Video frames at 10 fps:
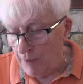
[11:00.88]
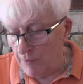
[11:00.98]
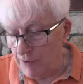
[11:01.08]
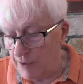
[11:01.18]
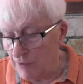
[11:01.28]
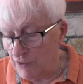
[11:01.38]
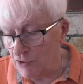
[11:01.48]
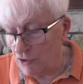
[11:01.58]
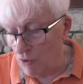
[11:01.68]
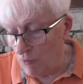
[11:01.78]
that he's the
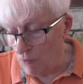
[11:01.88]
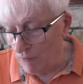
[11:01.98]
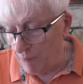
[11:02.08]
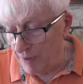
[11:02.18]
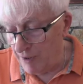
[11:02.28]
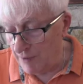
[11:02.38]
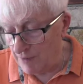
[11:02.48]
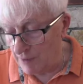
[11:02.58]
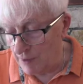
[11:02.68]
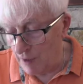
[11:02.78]
soul of
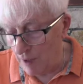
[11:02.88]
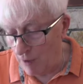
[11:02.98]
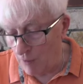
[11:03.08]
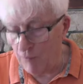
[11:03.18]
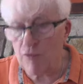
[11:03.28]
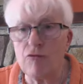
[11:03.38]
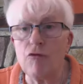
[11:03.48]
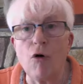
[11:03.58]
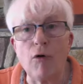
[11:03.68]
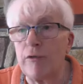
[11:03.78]
peace and love, and
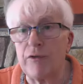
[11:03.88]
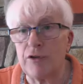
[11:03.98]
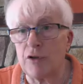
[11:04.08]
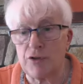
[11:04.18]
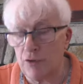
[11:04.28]
wrath does